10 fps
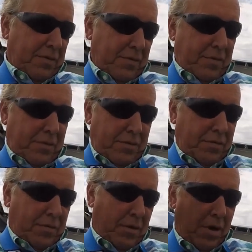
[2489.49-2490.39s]
Well,
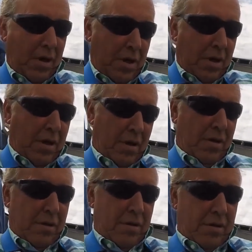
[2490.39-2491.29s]
and I have to
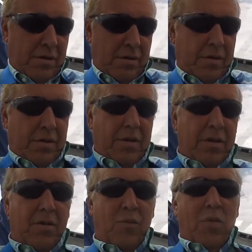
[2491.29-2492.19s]
thank Terry for
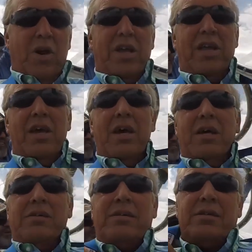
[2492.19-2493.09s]

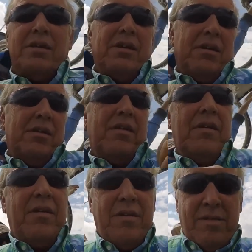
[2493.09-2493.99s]
the
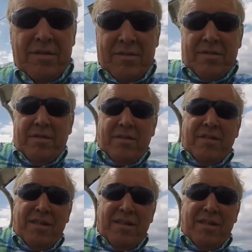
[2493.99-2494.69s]
card, birthday present